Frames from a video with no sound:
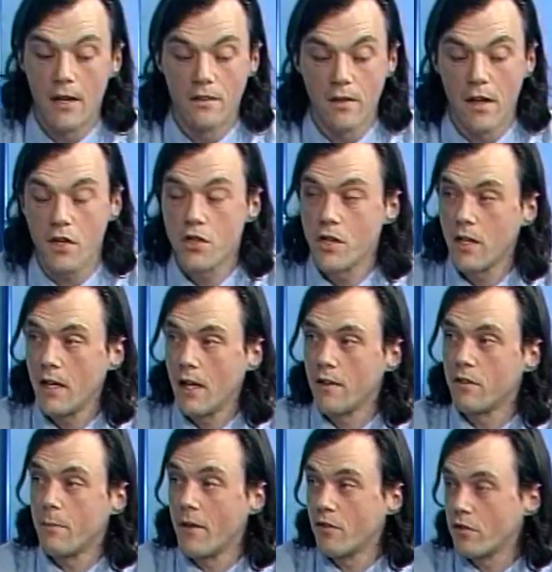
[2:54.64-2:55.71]
Yeah, it's actually
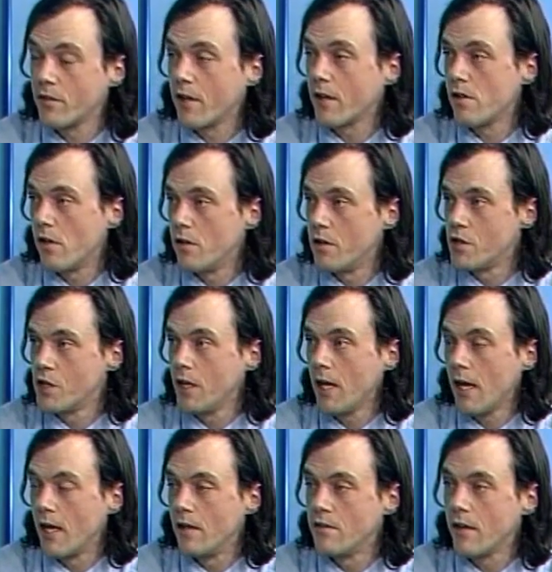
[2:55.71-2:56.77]
a special
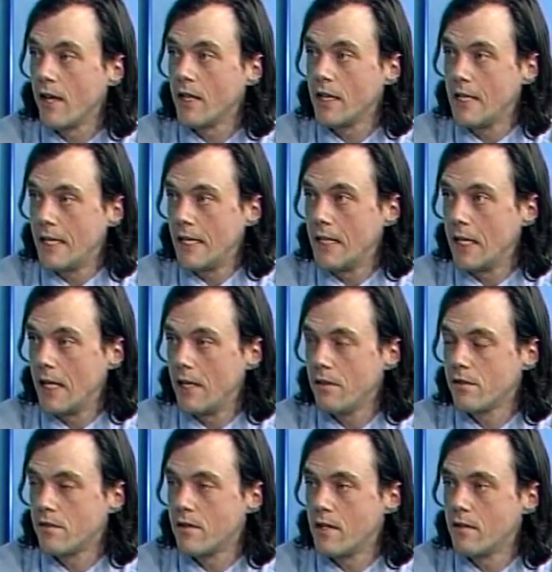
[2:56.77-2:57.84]
technology. Uh, it's LED
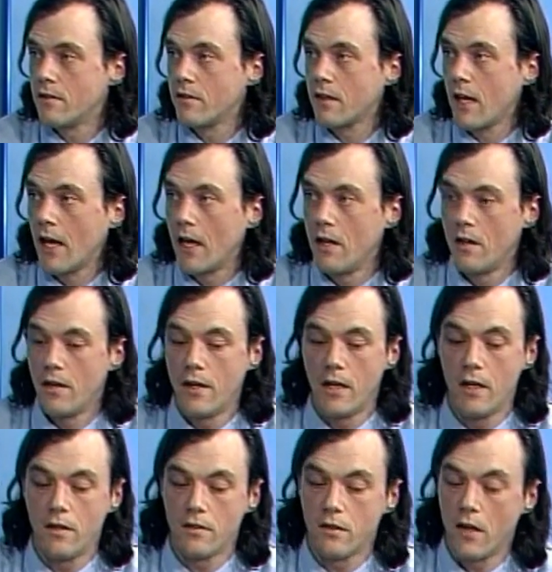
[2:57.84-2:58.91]
lights that scan
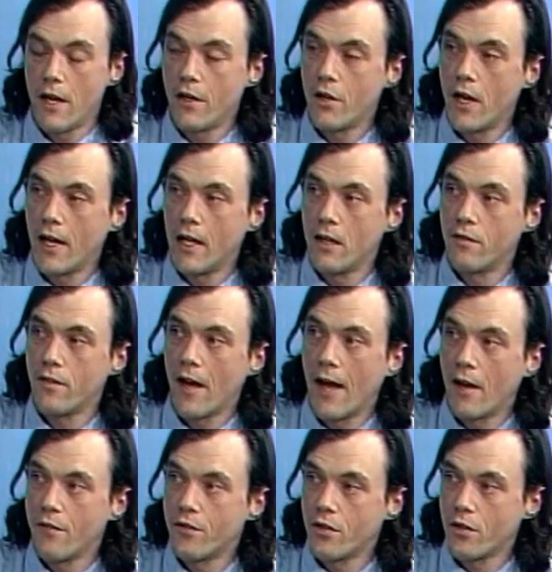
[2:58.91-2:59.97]
the slider negative
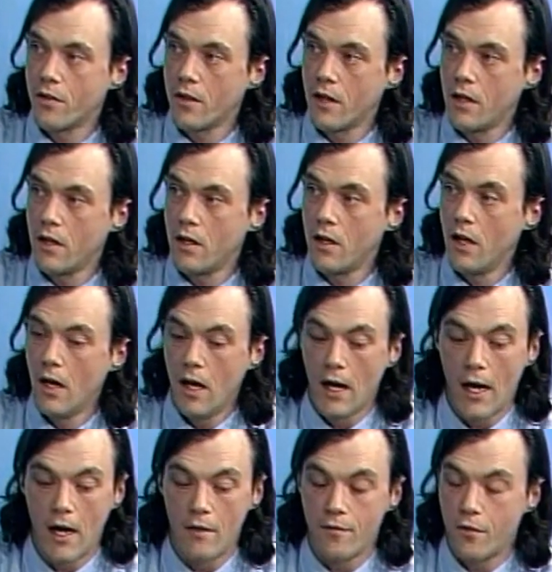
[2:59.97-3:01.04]
after the
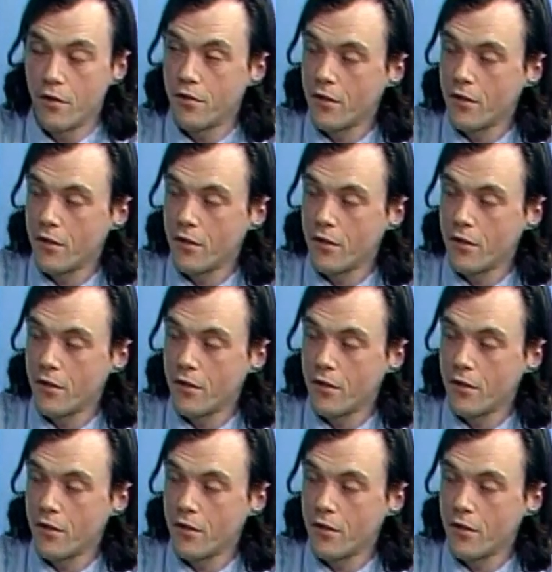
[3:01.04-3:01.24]
uh,